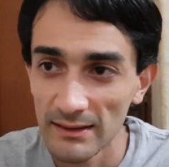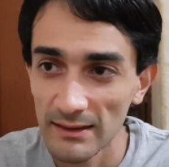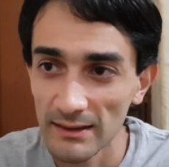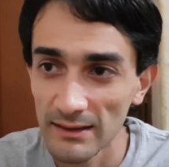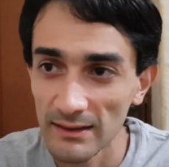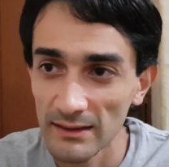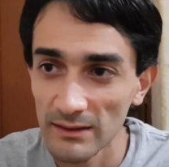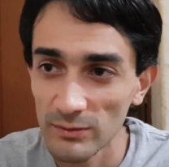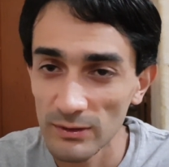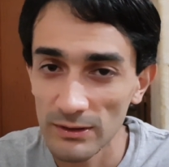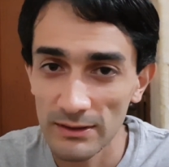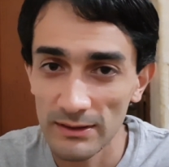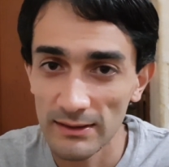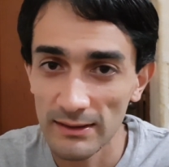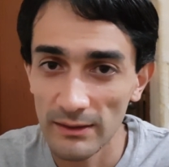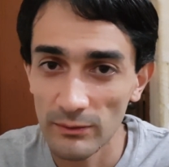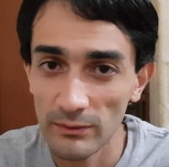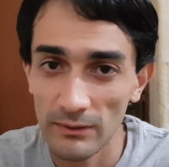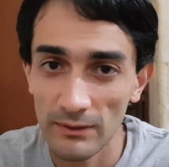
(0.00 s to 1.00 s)
It
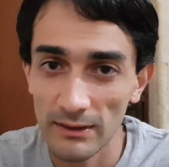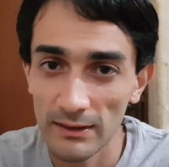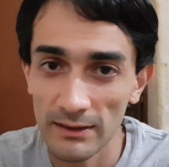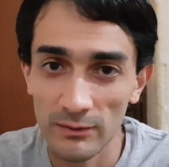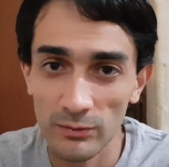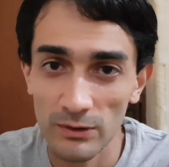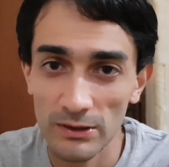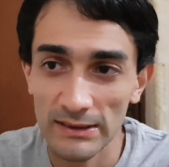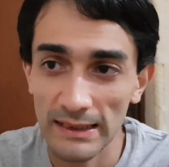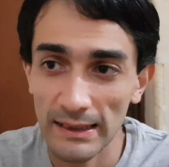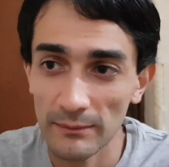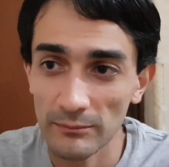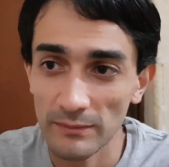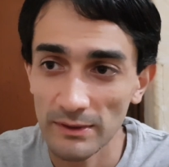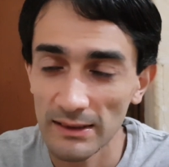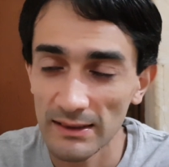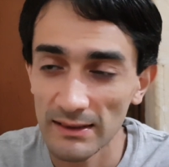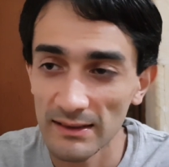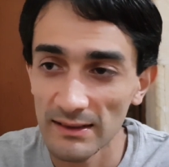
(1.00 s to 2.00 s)
was
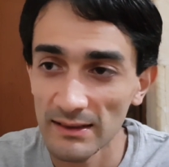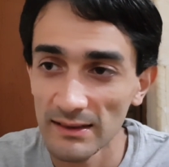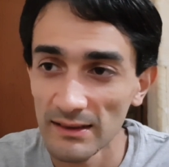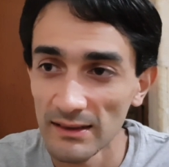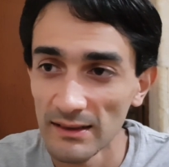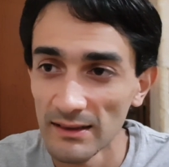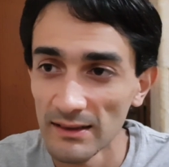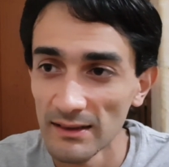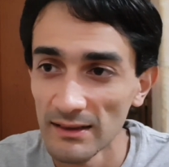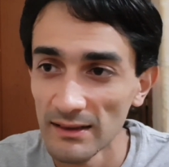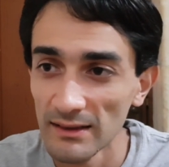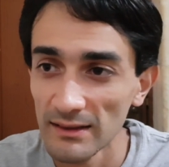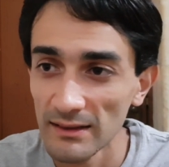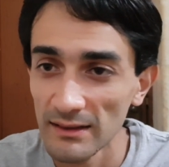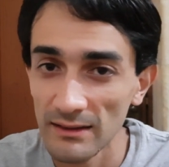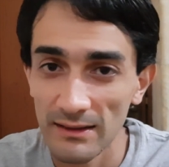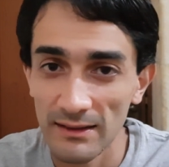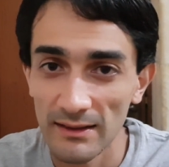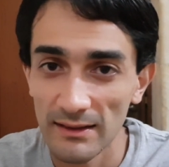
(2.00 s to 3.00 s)
empty.
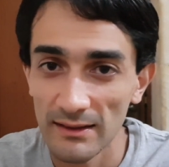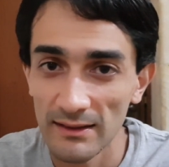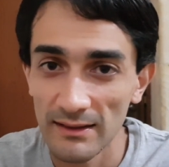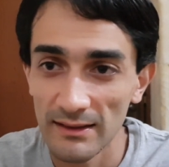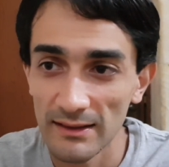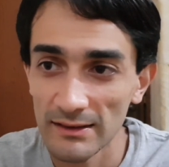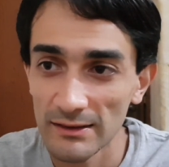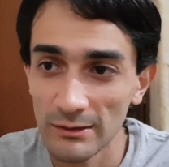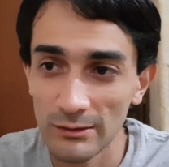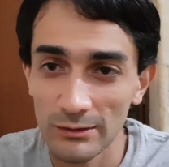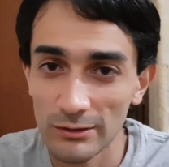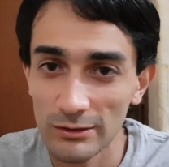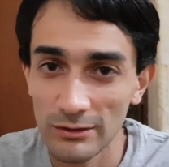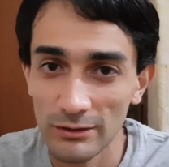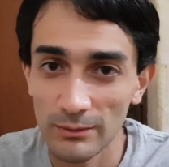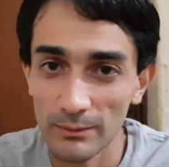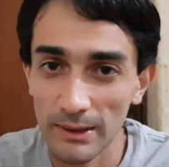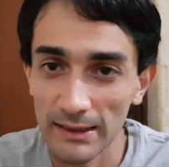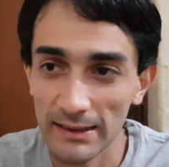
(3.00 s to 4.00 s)
They sold so
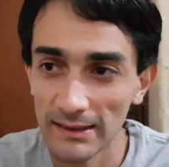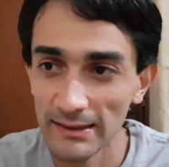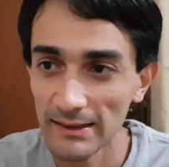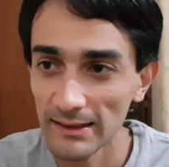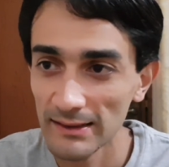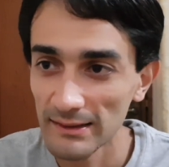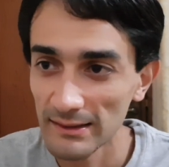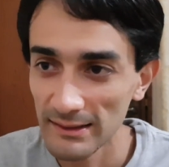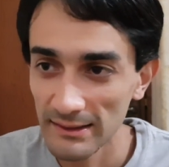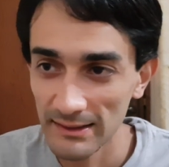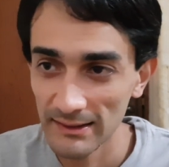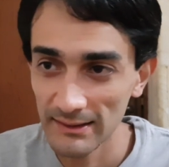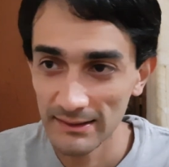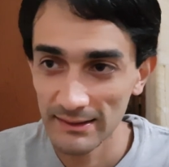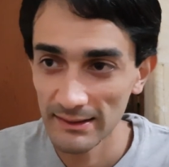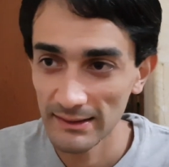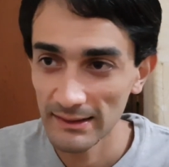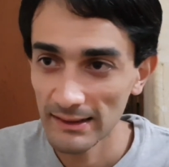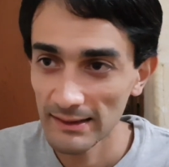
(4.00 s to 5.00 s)
many that they
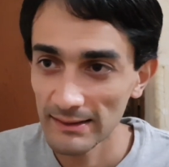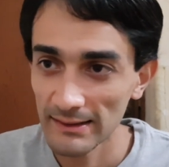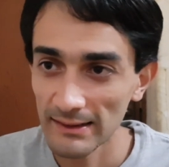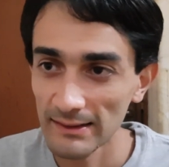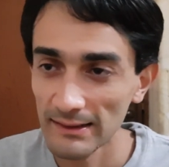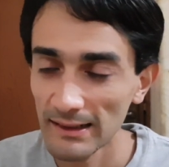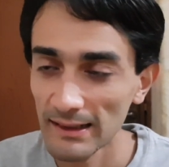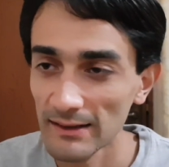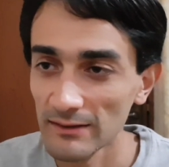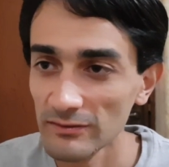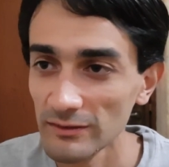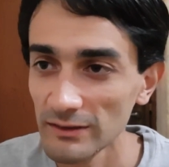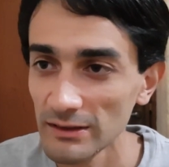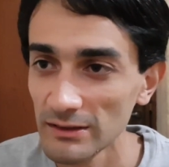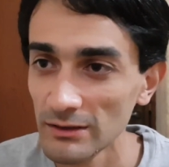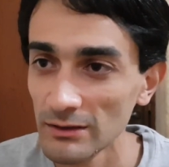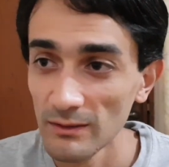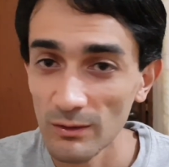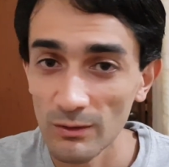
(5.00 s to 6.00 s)
didn't have any left.
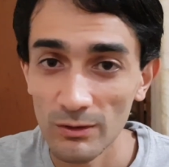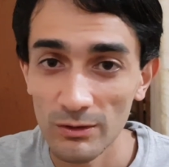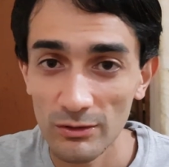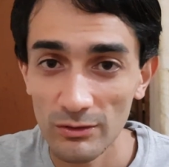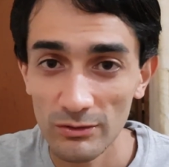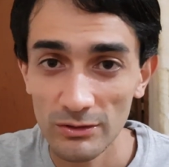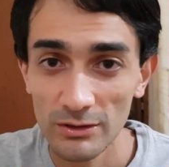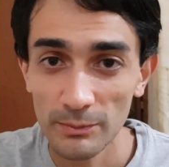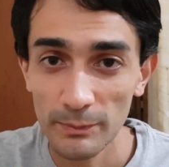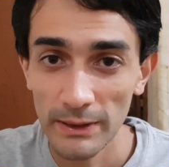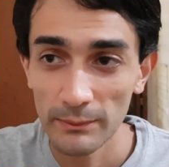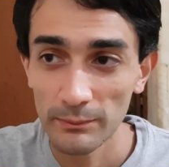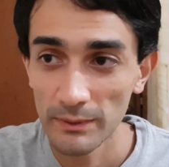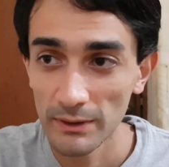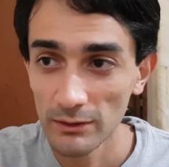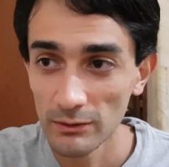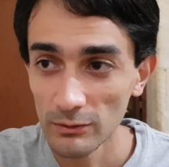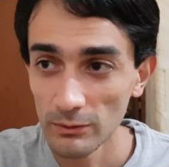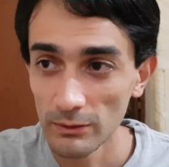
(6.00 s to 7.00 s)
So all those
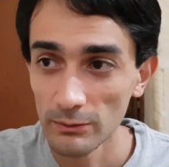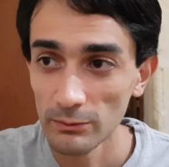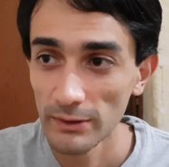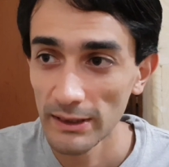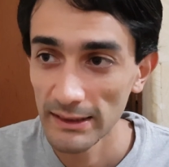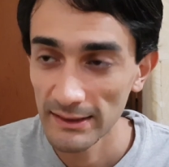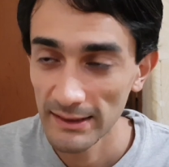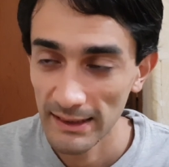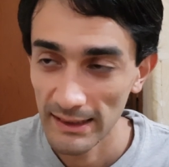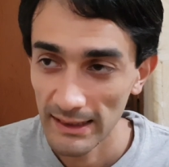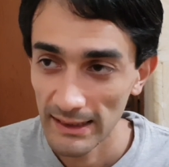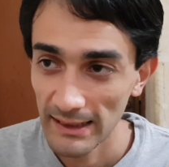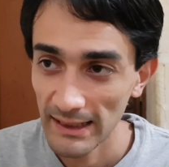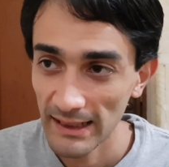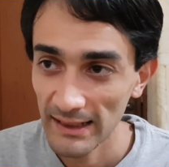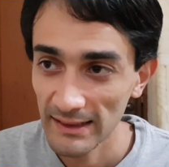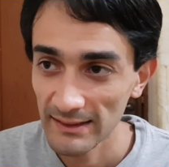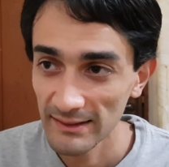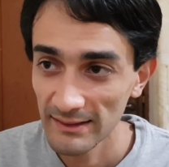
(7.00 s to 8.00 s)
people who were waiting in
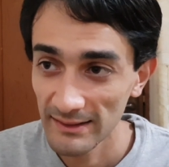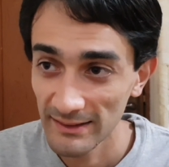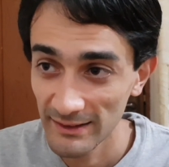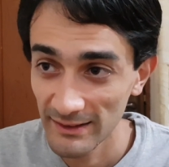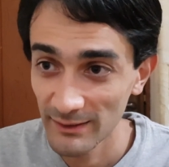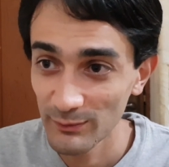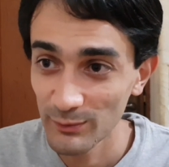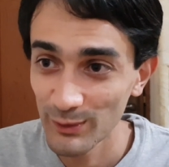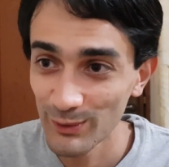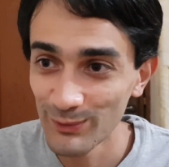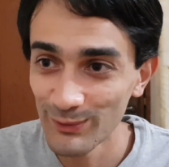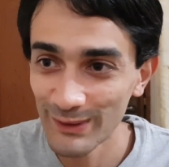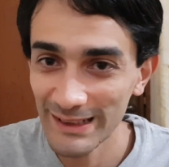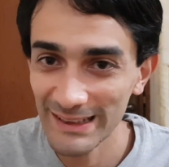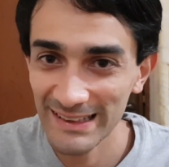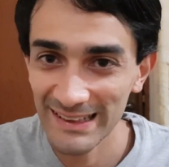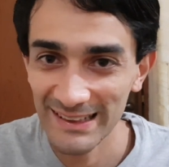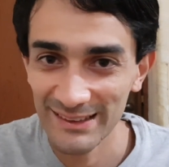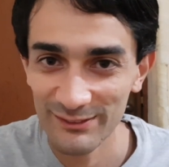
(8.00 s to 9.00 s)
line, they were
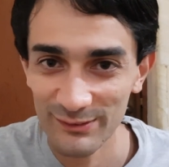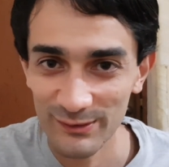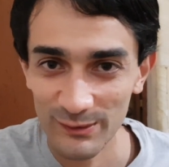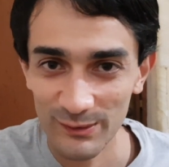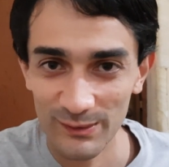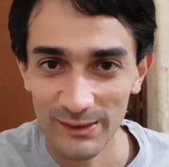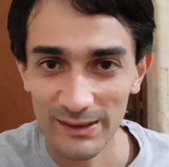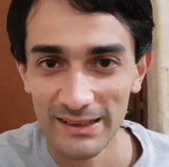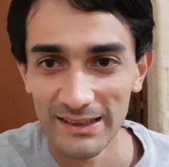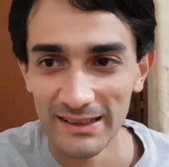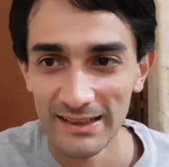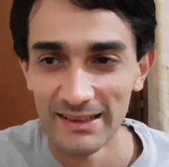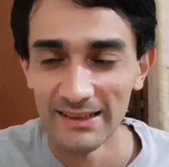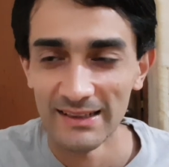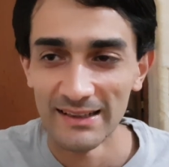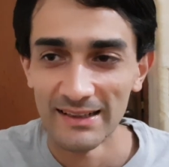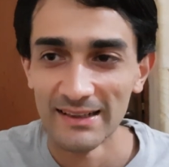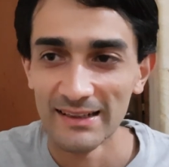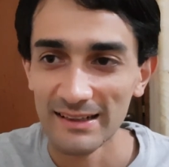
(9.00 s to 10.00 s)
waiting for
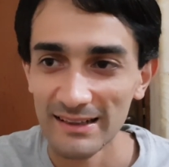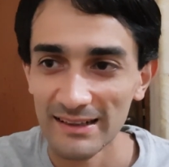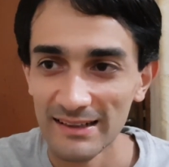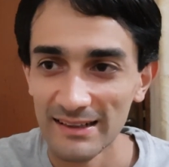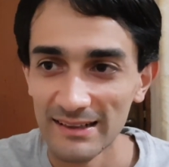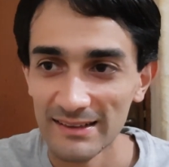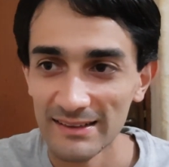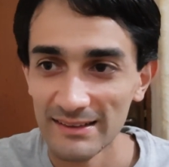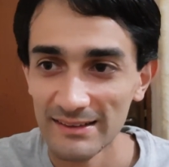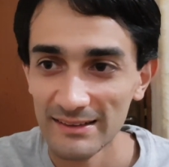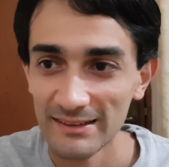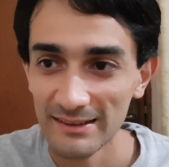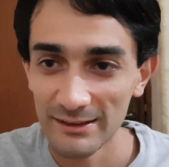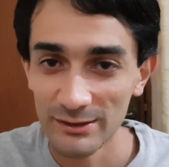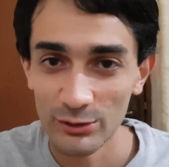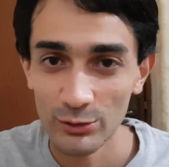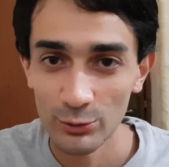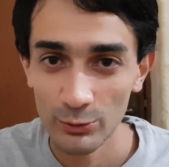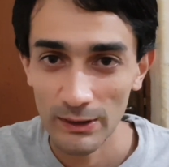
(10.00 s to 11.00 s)
the
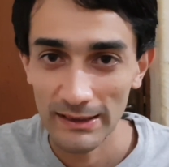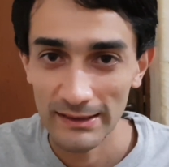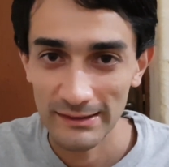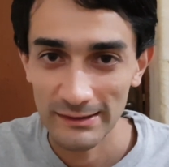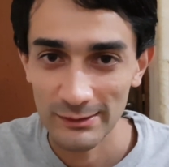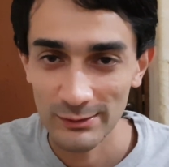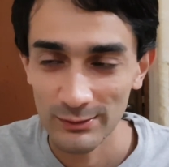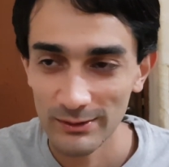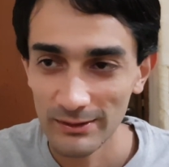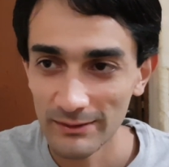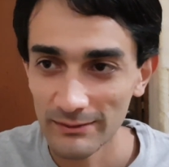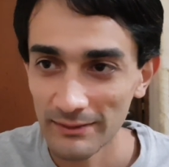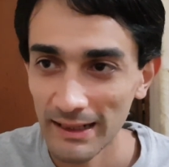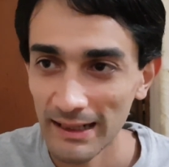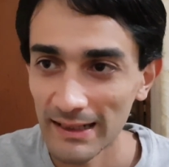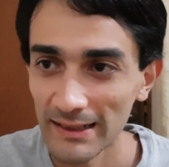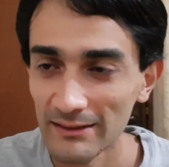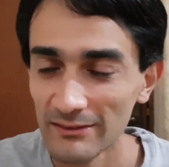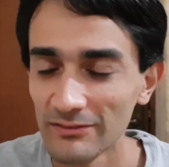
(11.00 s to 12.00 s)
new ones to
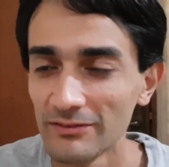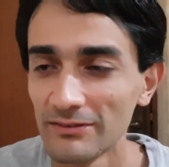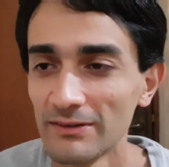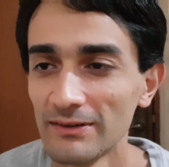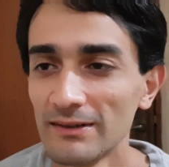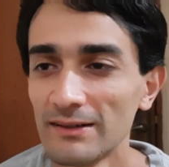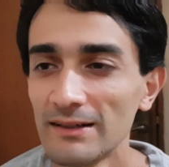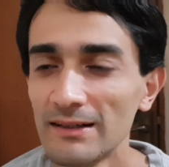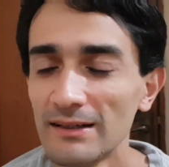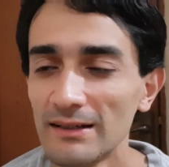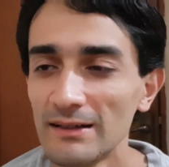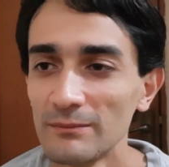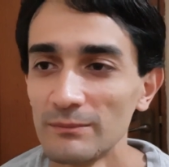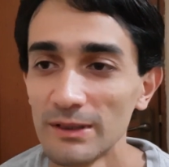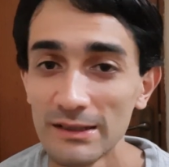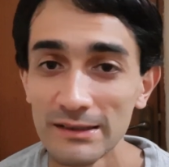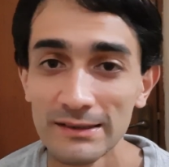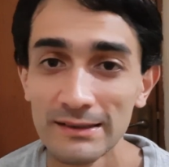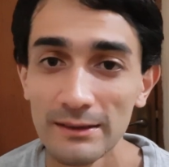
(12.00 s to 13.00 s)
arrive
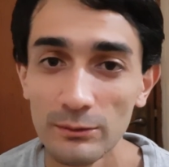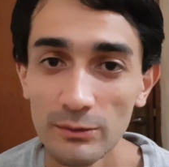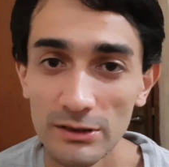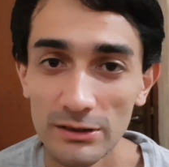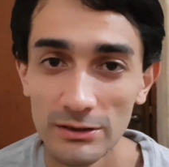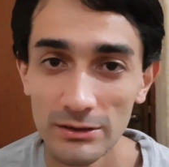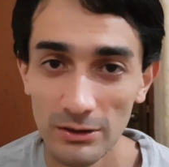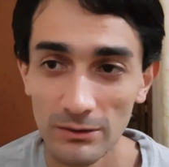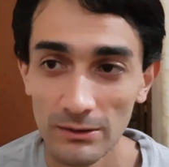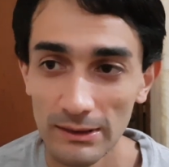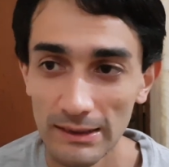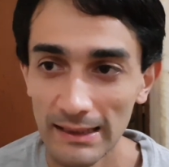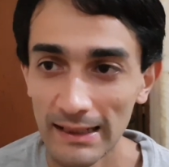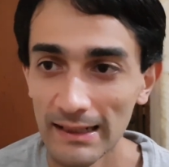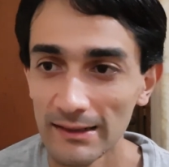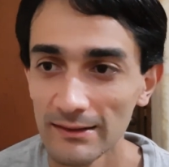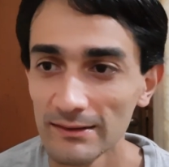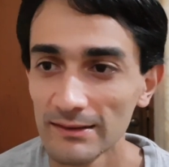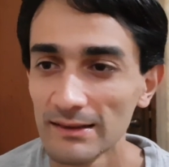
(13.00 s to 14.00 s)
because they were sold
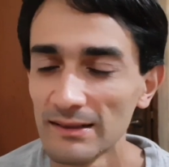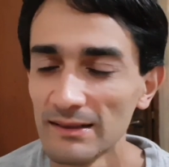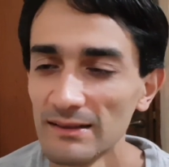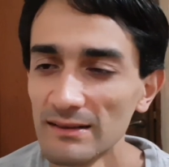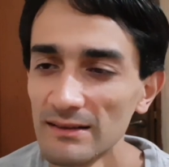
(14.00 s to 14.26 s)
out.